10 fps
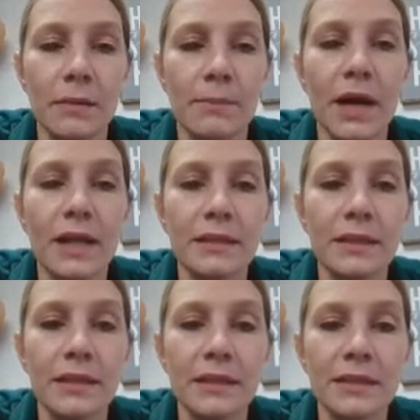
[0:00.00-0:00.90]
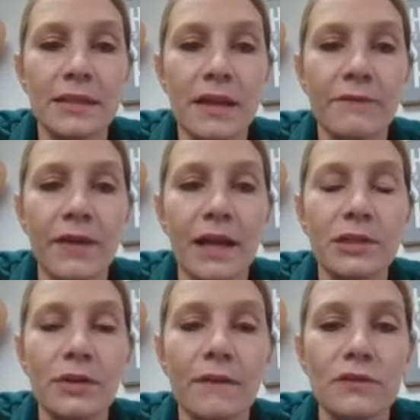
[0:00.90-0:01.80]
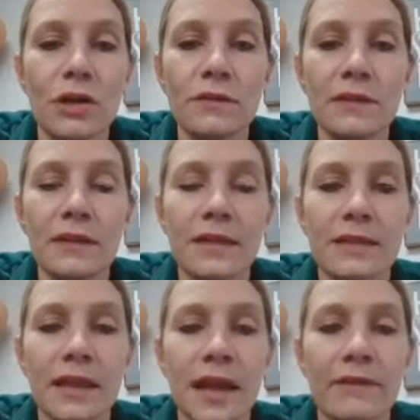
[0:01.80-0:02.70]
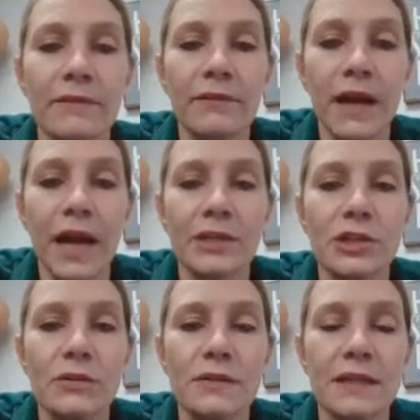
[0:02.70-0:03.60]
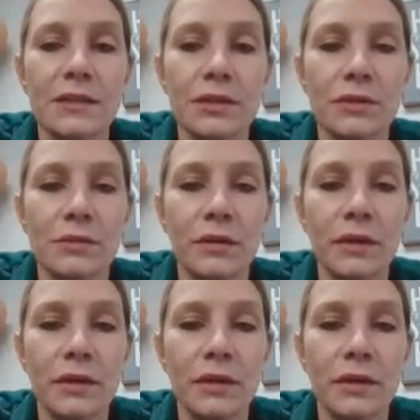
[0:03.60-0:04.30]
But since I find you have chosen this life, I choose it too.